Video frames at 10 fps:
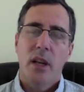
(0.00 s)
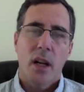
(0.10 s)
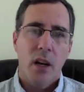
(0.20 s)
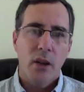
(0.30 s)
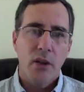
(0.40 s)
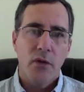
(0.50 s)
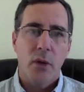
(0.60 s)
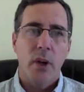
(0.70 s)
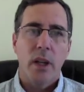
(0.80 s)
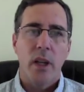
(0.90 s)
argues
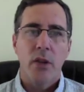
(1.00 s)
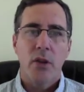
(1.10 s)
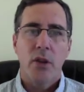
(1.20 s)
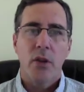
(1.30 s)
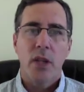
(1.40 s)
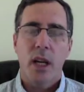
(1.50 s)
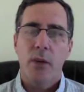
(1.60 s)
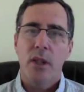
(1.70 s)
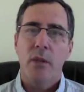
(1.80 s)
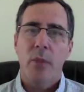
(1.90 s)
for it, and shows how
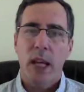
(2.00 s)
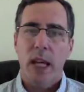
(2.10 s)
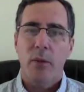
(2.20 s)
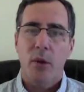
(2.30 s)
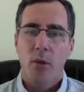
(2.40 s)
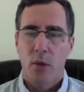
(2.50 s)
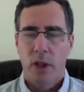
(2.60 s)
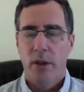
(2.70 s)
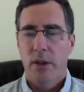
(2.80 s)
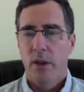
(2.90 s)
it's compatible
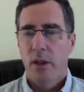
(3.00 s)
with